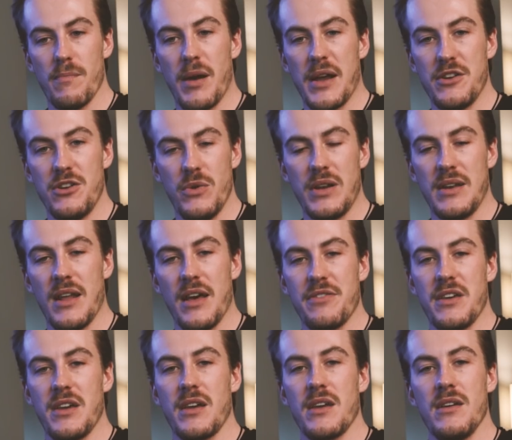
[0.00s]
by doing
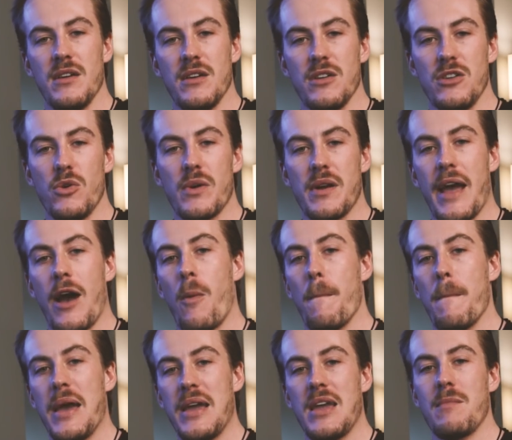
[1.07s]
nothing, you are now
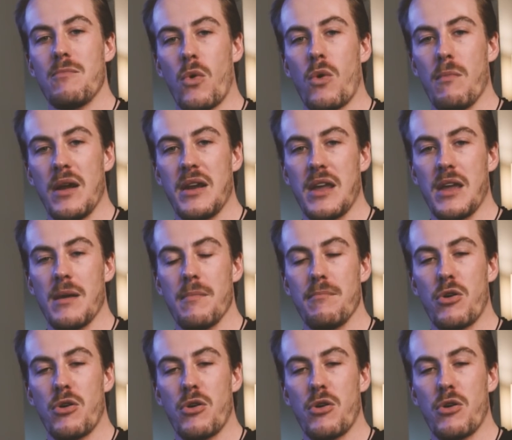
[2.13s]
making more money